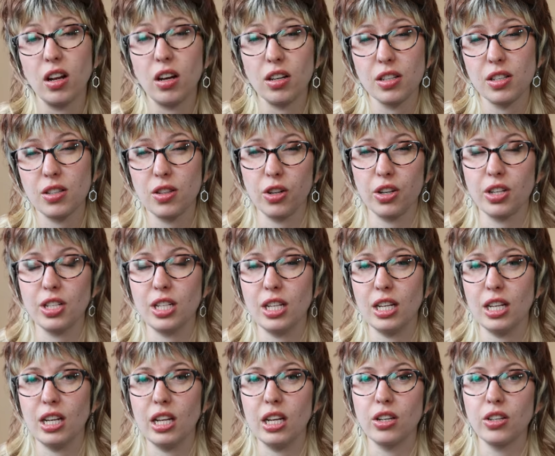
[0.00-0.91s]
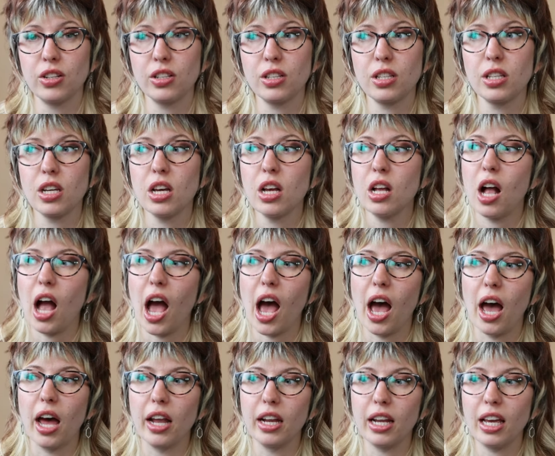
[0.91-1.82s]
the last 13 years.
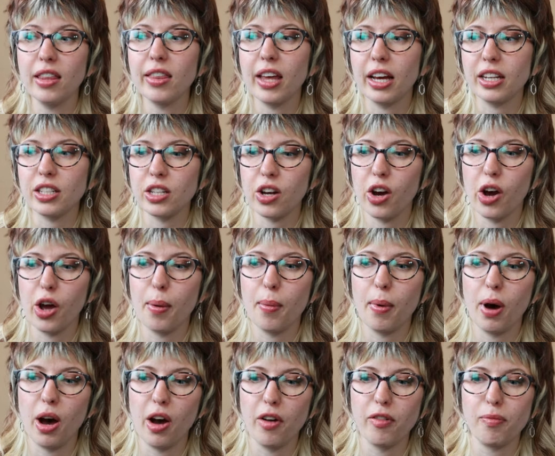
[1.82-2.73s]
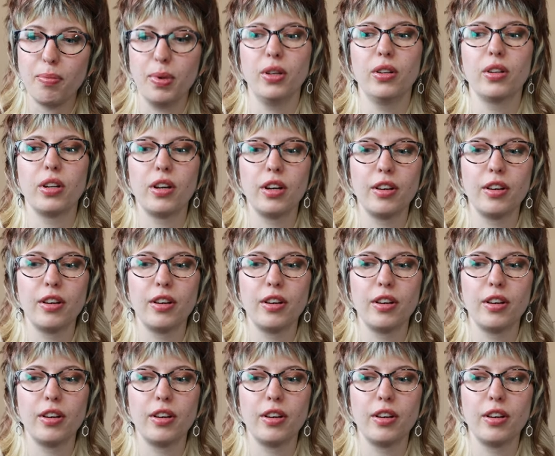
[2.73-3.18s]
And in that time, I've built